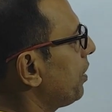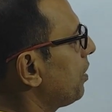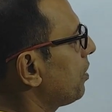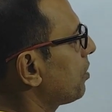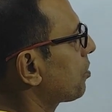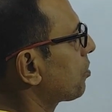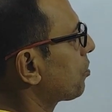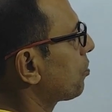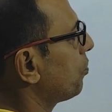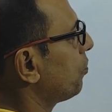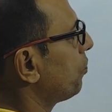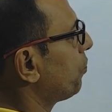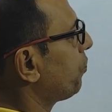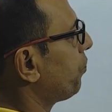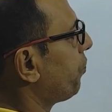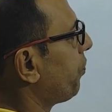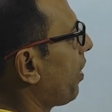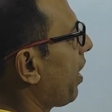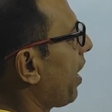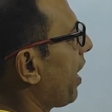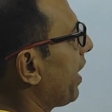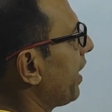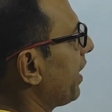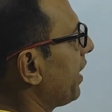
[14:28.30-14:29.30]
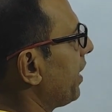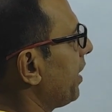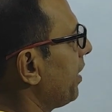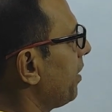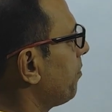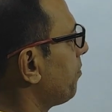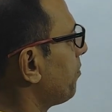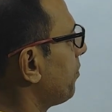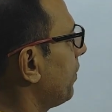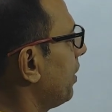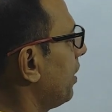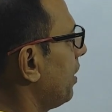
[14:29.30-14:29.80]
is to
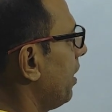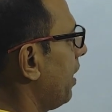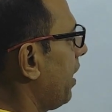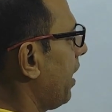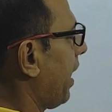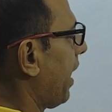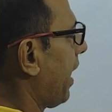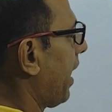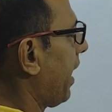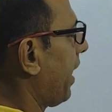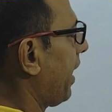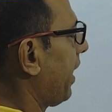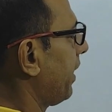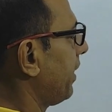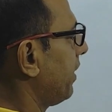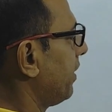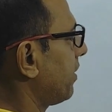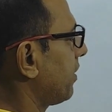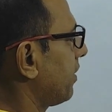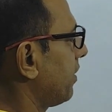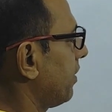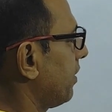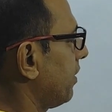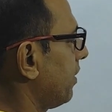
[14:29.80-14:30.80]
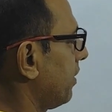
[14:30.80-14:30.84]
5 and